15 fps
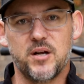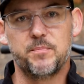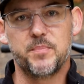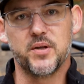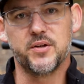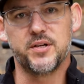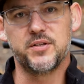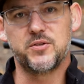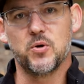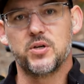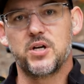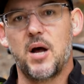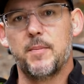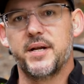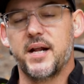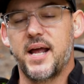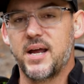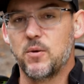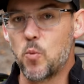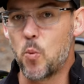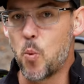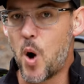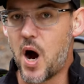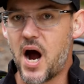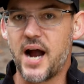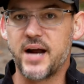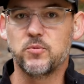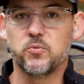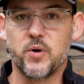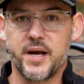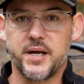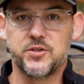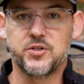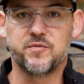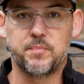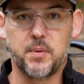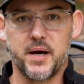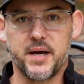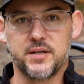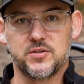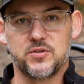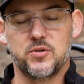ability to accommodate a wide range of bikes.